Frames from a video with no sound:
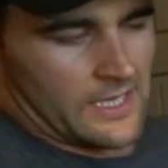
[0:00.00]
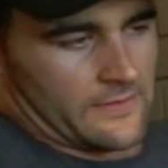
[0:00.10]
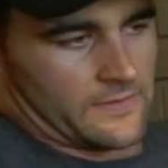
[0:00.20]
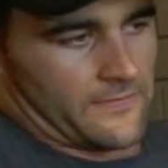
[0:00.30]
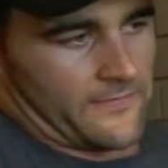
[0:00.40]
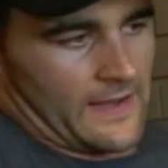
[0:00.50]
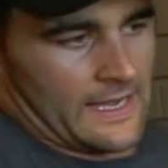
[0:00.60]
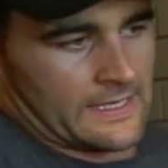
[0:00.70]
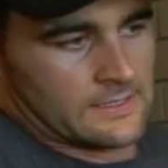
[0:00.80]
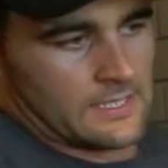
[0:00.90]
If you
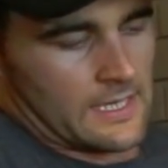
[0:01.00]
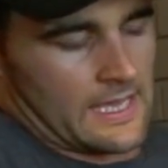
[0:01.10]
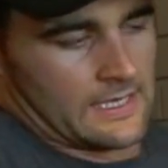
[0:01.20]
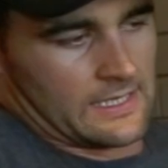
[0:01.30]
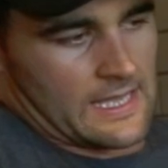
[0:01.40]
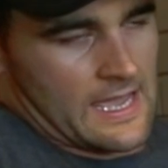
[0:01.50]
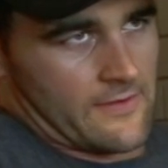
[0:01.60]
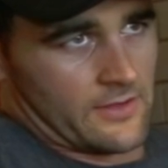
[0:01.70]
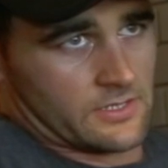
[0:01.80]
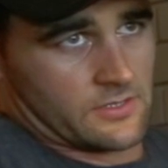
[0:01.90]
find any
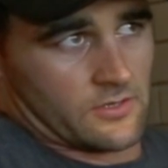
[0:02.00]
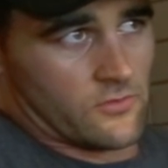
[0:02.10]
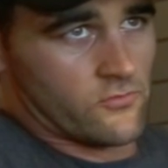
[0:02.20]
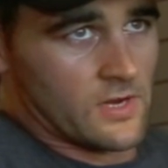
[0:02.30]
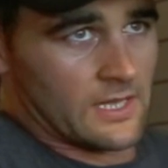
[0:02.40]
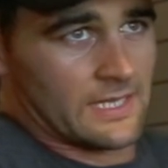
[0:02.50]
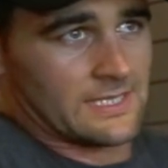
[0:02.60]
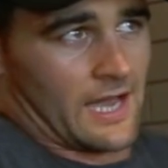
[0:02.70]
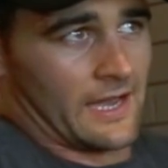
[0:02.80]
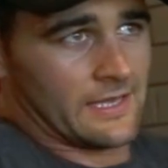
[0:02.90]
areas that are really
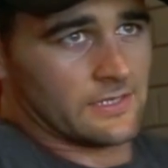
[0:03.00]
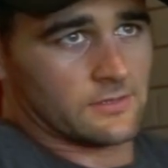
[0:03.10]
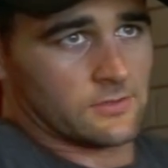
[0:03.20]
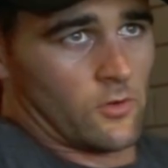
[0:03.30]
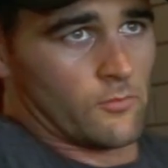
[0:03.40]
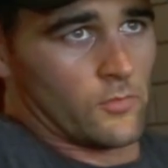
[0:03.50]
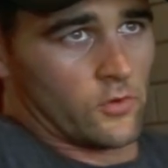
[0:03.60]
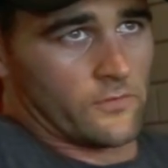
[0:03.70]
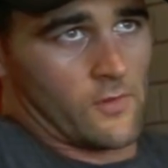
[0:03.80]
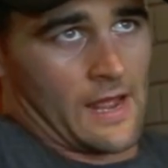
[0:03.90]
tight, don't
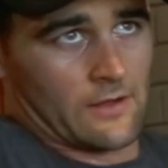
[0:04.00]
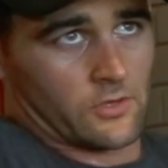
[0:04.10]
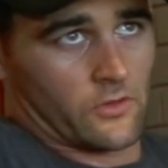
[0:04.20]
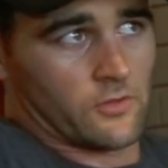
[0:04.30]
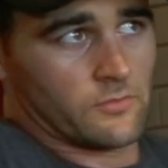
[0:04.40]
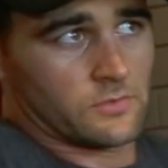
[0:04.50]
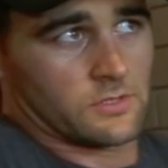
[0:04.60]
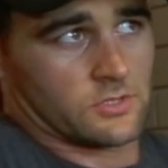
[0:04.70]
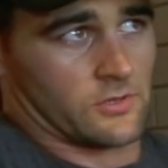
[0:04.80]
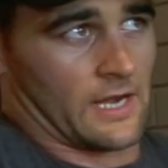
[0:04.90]
move around on
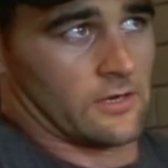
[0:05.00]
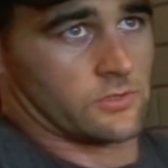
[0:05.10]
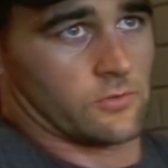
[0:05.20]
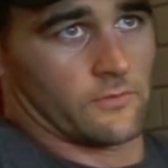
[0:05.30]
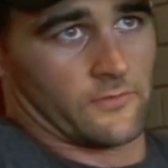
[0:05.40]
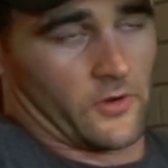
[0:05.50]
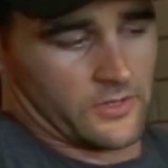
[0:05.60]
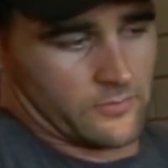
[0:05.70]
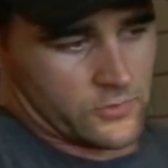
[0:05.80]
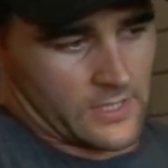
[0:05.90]
them. Try not to
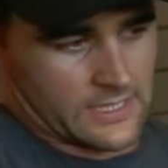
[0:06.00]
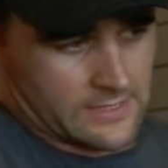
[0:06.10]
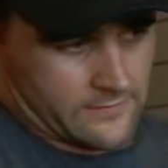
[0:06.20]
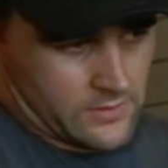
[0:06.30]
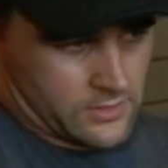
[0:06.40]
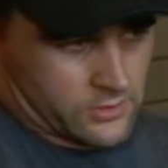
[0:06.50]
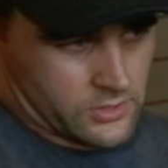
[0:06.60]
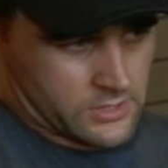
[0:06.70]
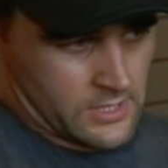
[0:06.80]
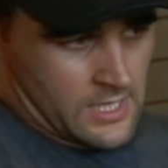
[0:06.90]
avoid them. Try and see if you can
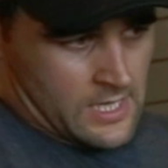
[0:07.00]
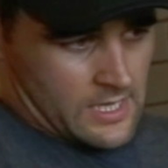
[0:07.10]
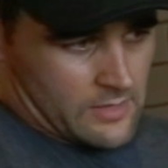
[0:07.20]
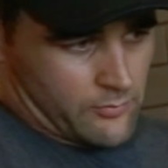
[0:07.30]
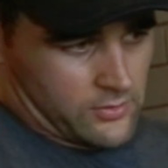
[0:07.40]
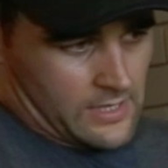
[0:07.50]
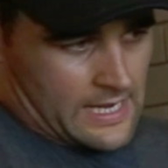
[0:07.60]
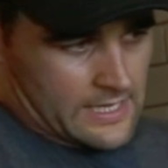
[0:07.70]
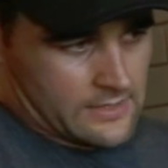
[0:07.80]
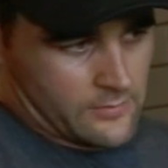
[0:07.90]
just
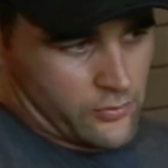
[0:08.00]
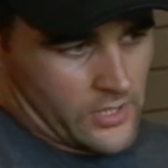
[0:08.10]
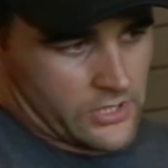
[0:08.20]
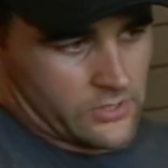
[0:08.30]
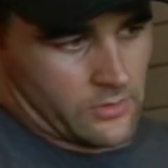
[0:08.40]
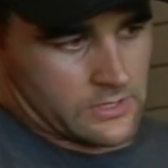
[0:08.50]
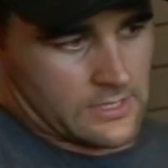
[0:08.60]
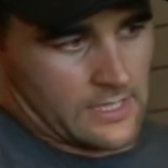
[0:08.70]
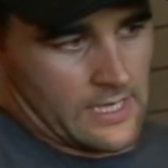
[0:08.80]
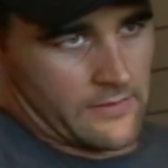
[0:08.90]
apply the pressure onto
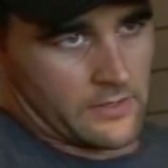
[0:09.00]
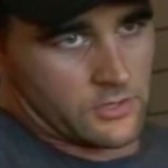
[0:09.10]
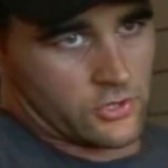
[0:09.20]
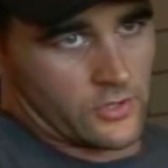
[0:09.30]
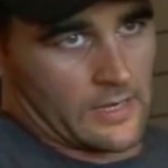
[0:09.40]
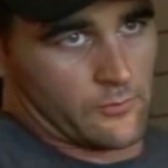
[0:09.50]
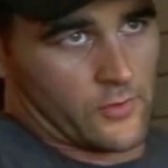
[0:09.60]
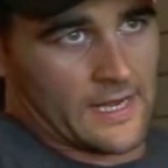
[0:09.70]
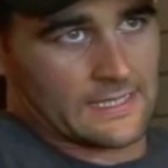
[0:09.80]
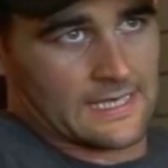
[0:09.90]
that area to try and
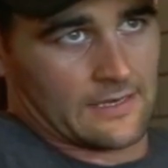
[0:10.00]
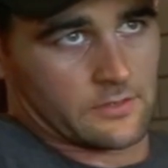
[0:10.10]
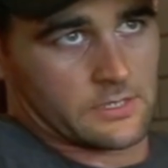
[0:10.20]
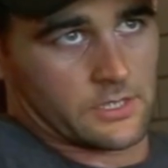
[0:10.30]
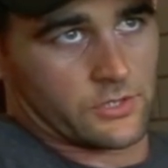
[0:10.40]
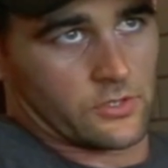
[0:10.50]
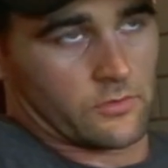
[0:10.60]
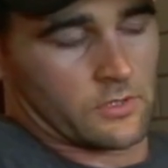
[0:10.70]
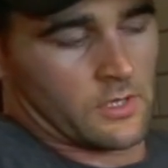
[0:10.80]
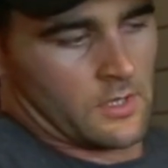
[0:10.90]
break down the
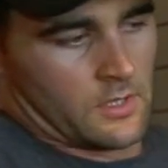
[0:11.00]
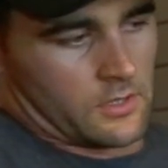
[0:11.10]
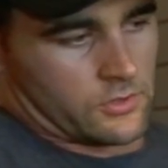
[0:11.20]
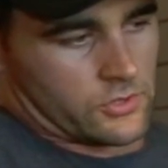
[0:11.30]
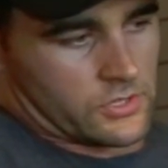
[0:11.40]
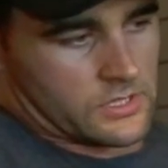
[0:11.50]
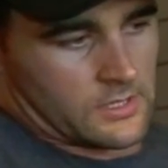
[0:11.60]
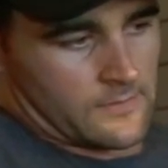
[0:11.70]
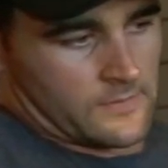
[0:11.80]
tissue and just